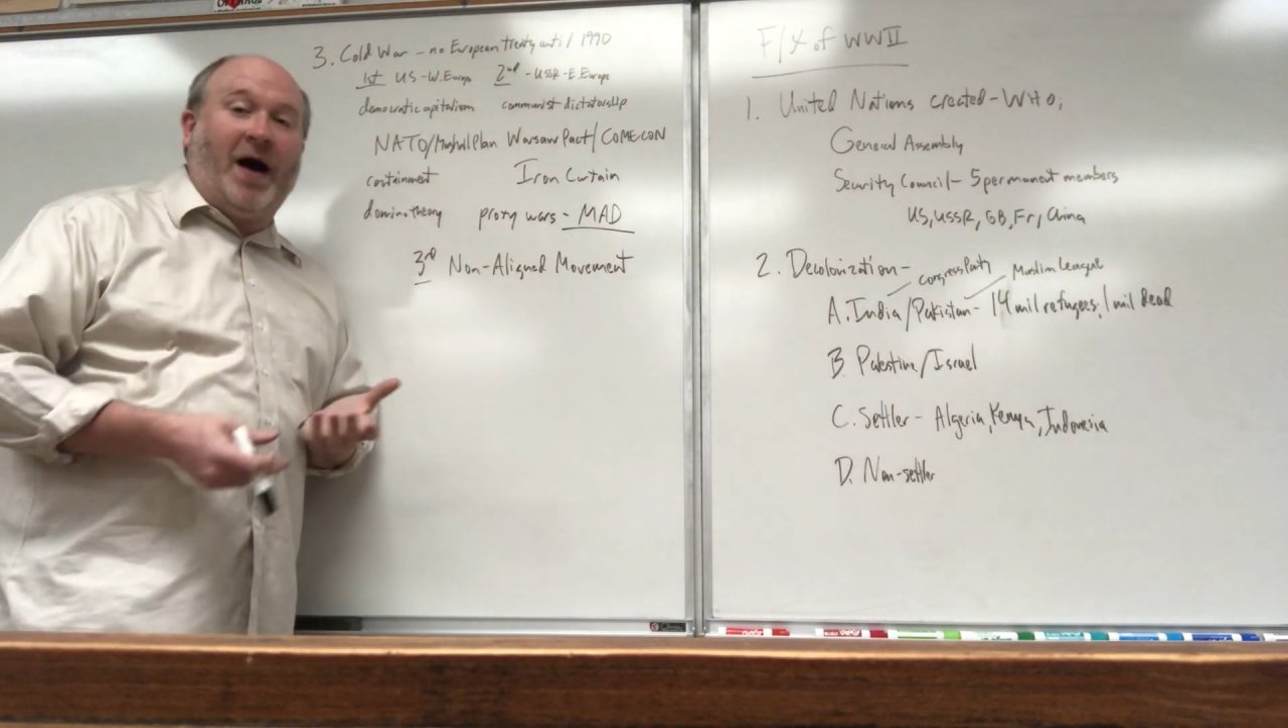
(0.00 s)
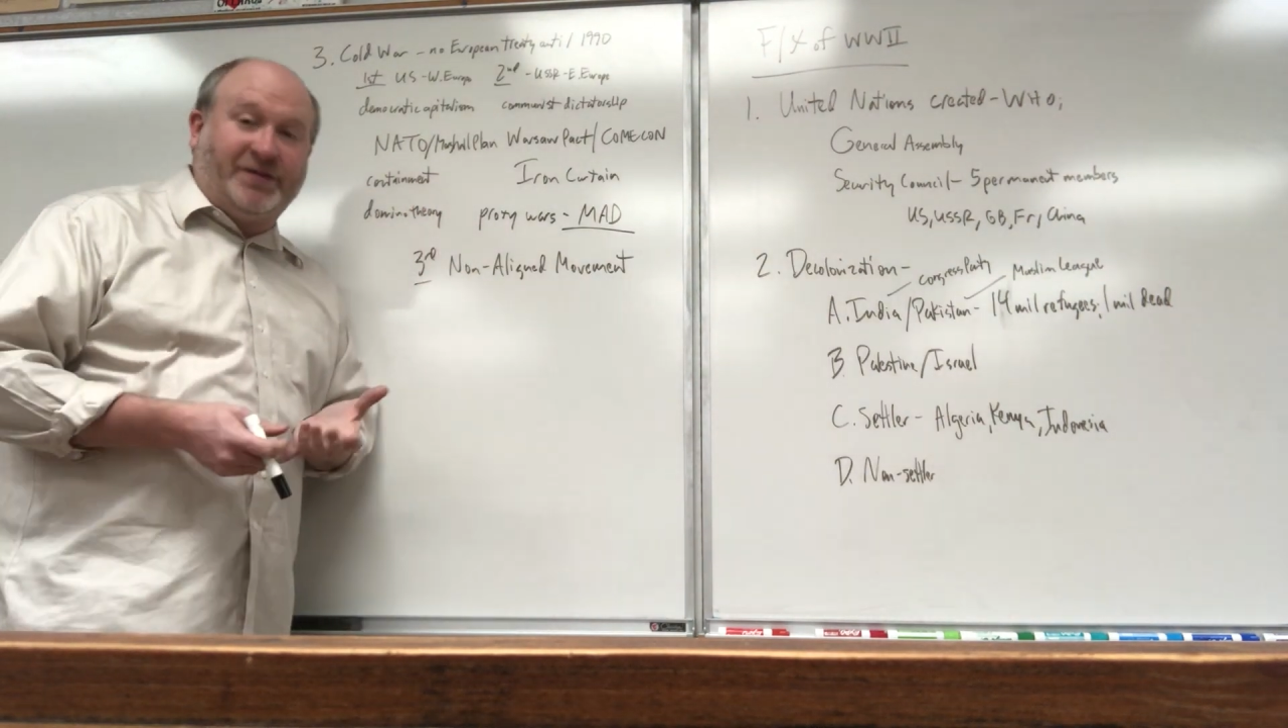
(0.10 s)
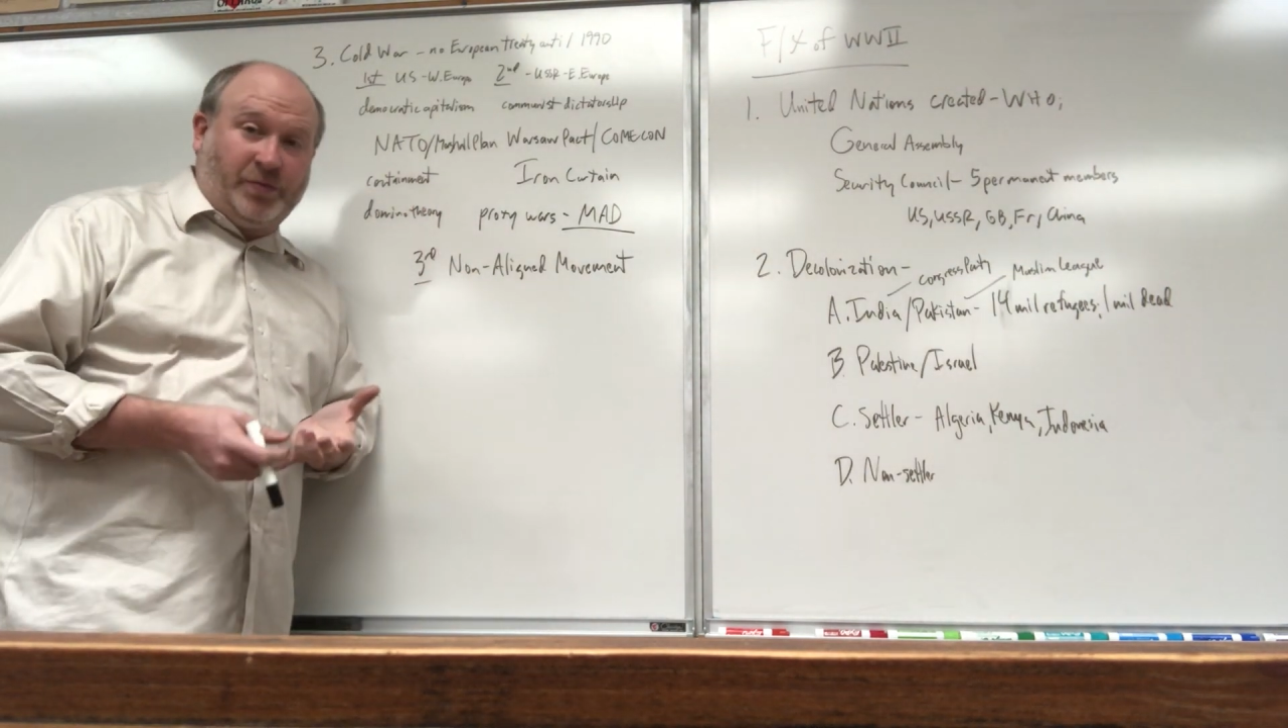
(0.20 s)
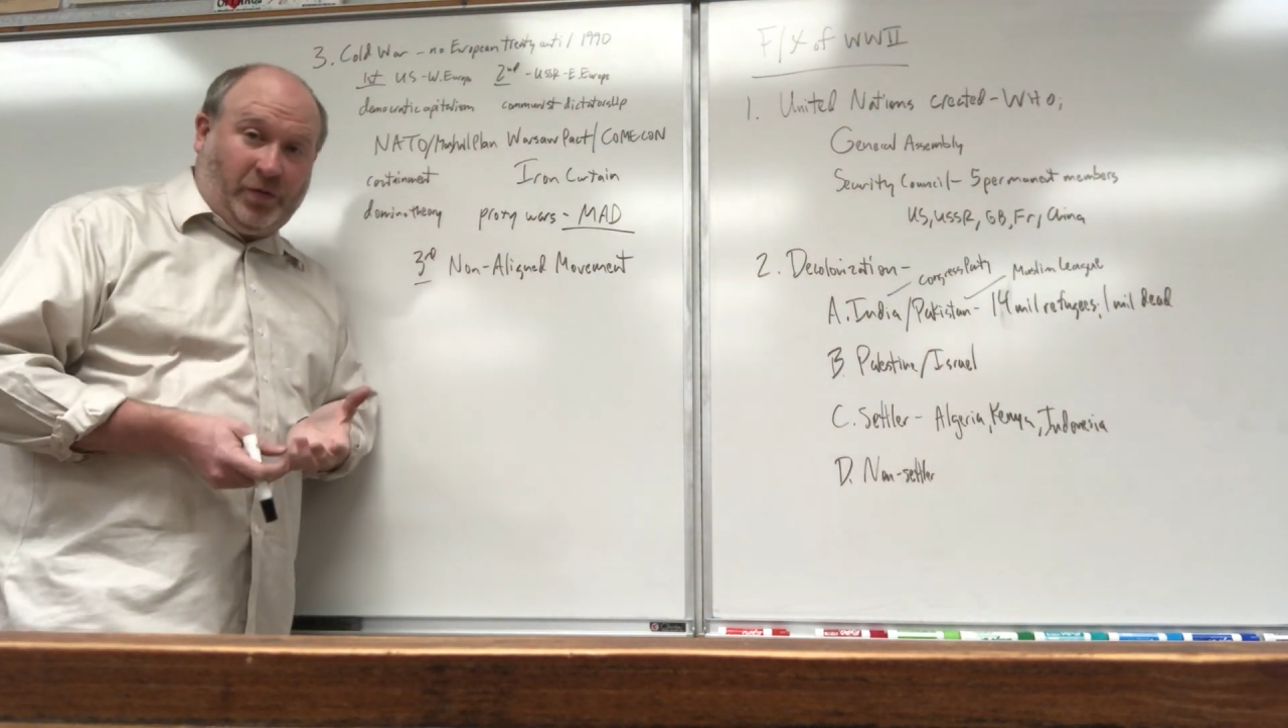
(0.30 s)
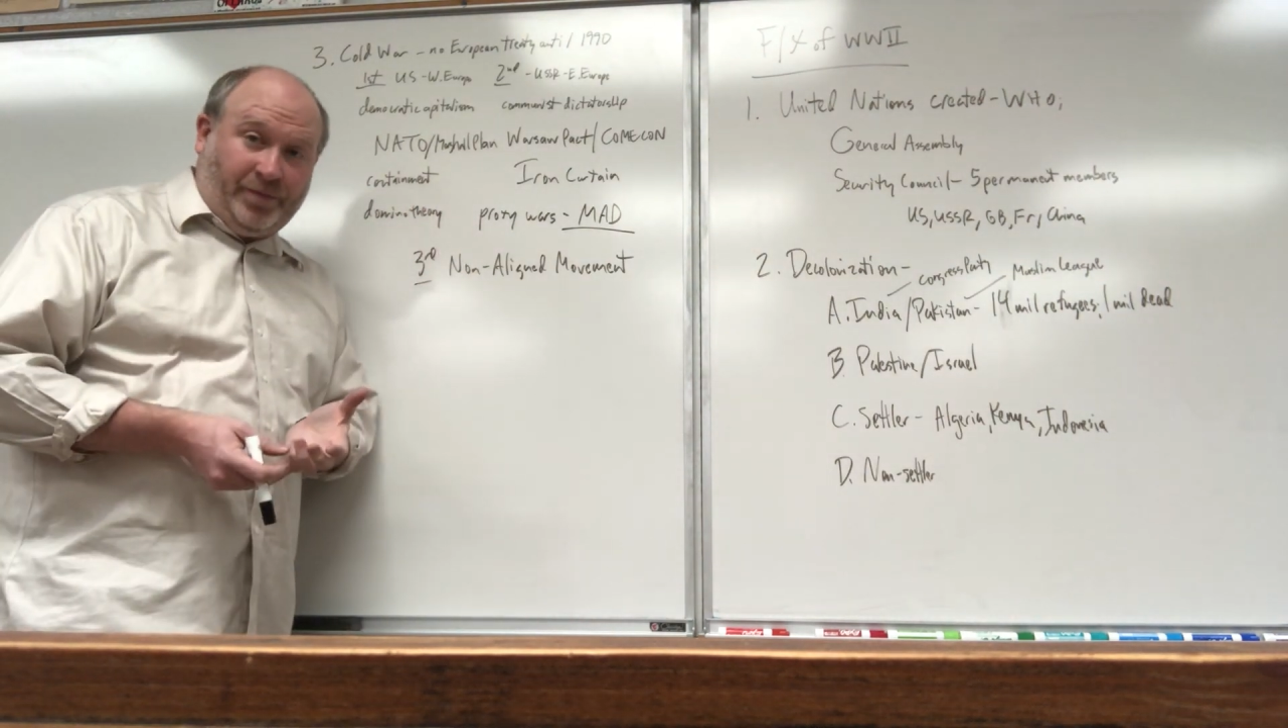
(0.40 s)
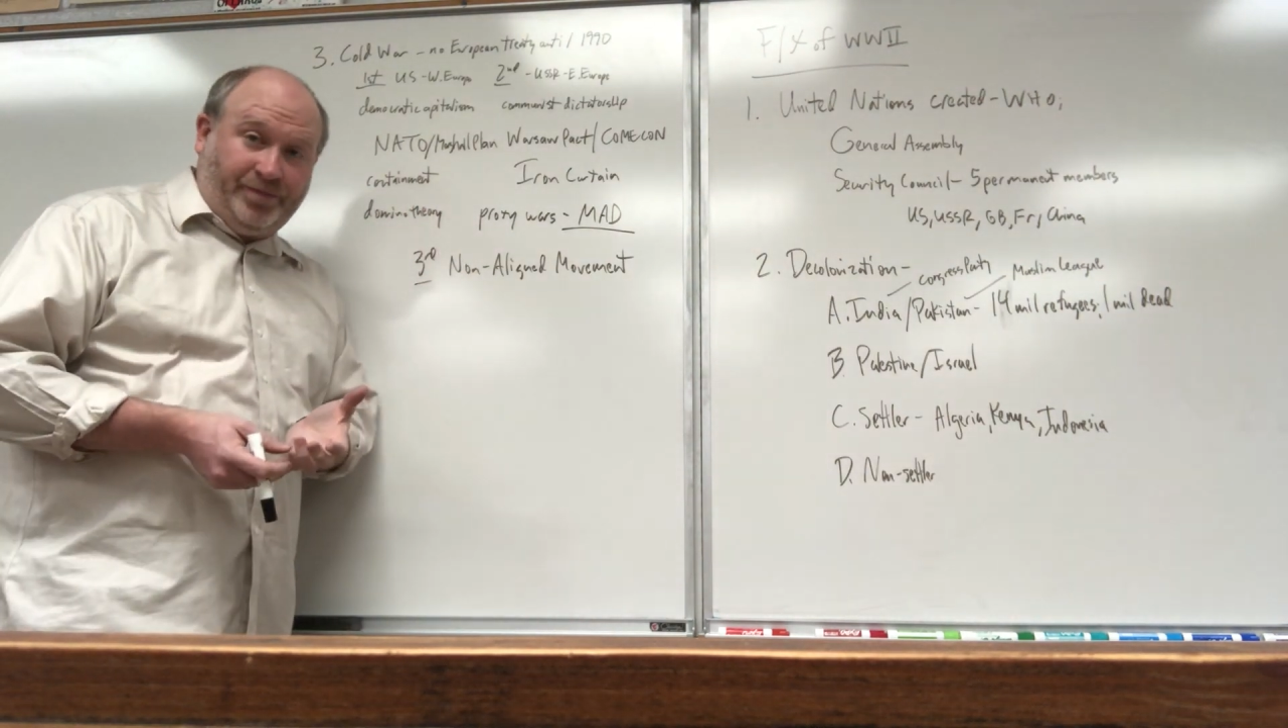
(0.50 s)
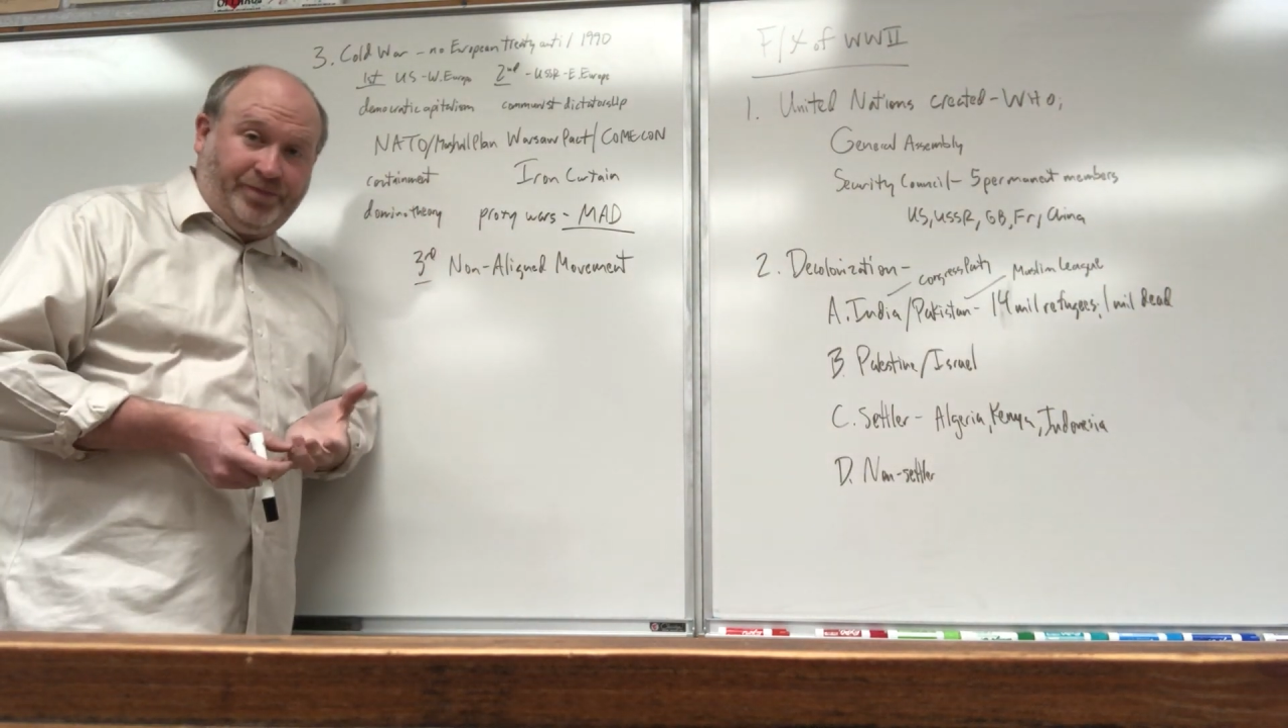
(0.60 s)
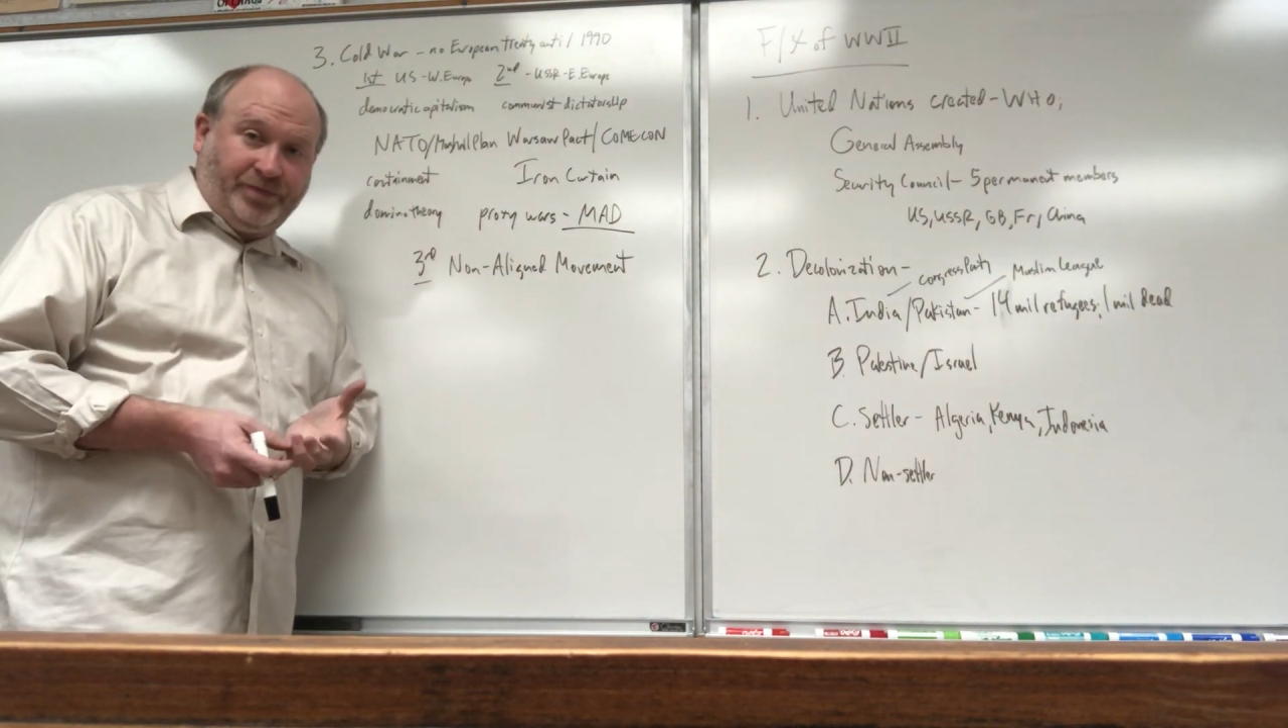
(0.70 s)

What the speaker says: possible